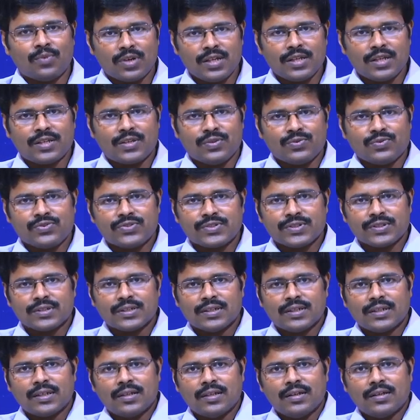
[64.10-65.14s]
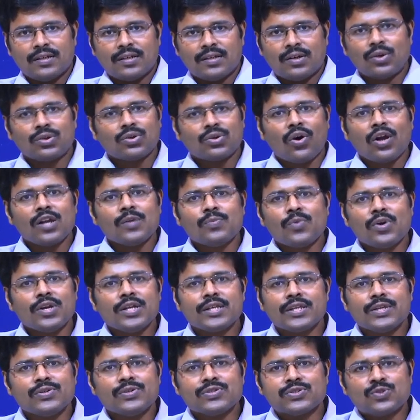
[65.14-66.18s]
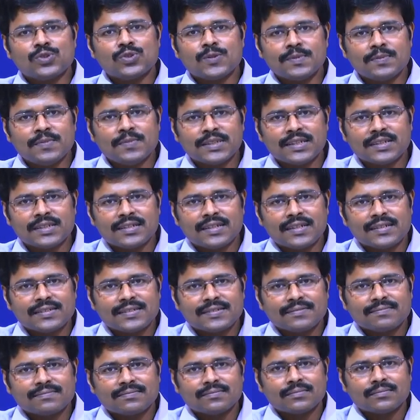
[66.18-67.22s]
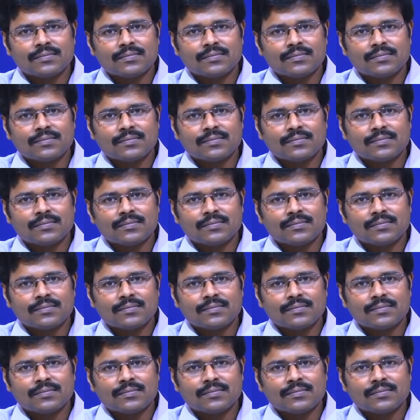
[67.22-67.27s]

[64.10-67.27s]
molecules, not all molecules could be materials.